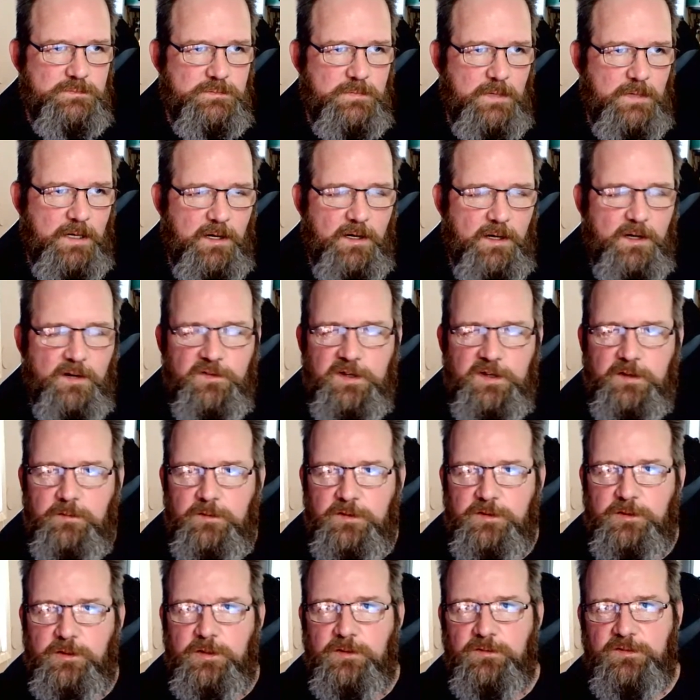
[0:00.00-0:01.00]
I don't know if
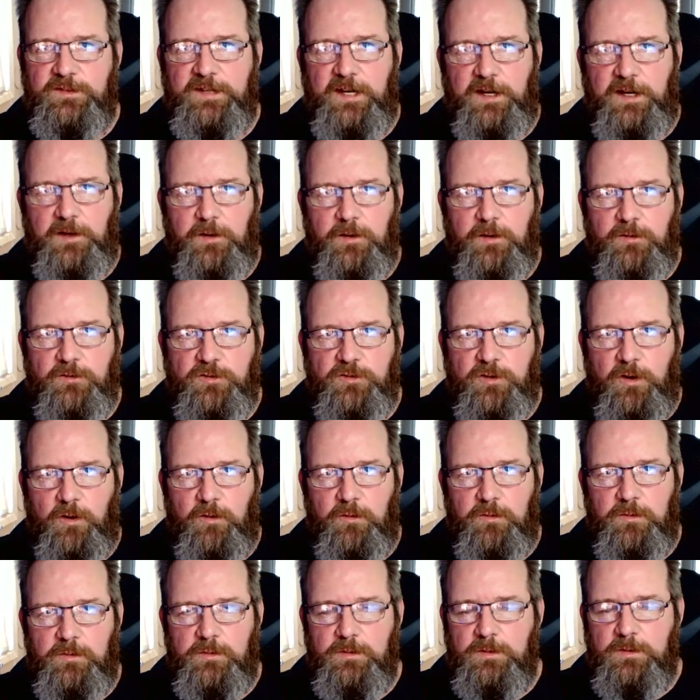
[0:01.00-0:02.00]
anyone's heard of Taro
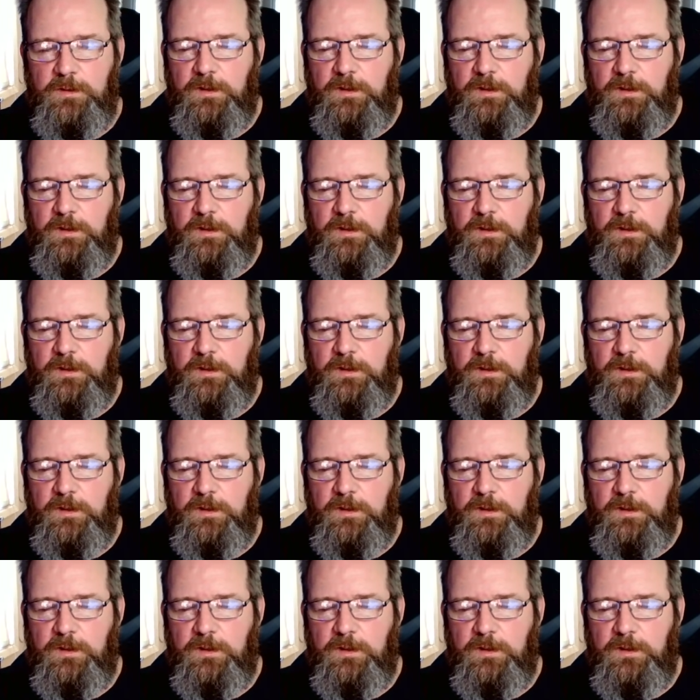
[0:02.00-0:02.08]
drone,